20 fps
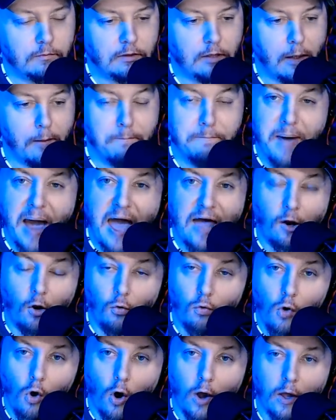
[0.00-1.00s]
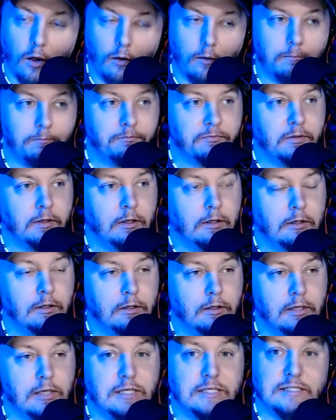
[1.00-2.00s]
Battle Royal,
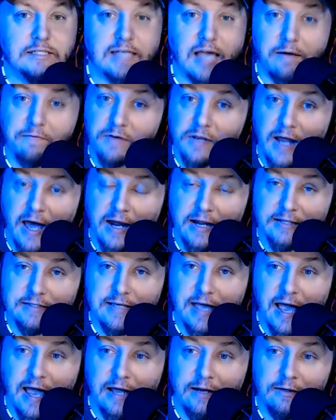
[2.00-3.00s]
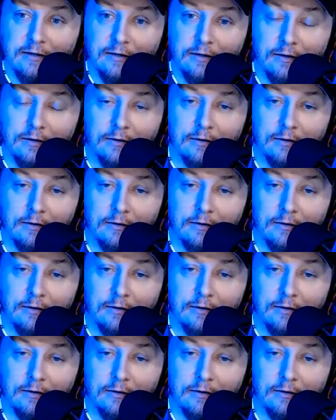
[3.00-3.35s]
7 out of 10,